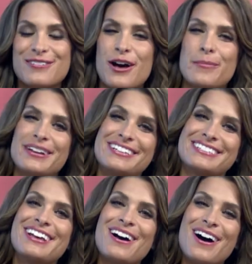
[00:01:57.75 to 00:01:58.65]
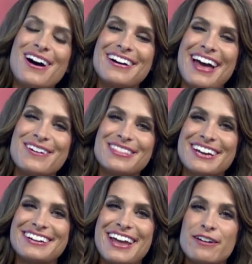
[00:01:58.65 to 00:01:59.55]
you helping us all out
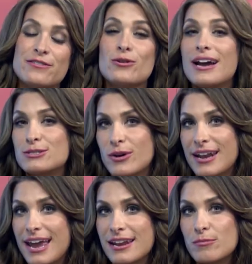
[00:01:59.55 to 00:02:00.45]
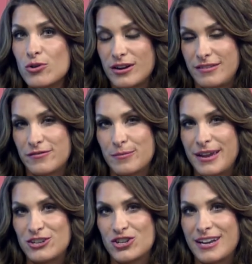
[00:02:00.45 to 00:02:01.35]
there. Now, if you guys want any more
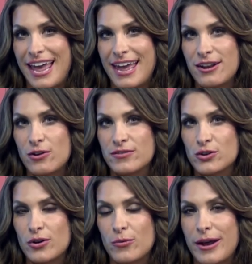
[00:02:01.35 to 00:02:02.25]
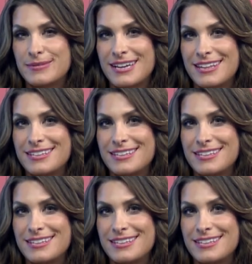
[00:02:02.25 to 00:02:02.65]
information, head over to our website,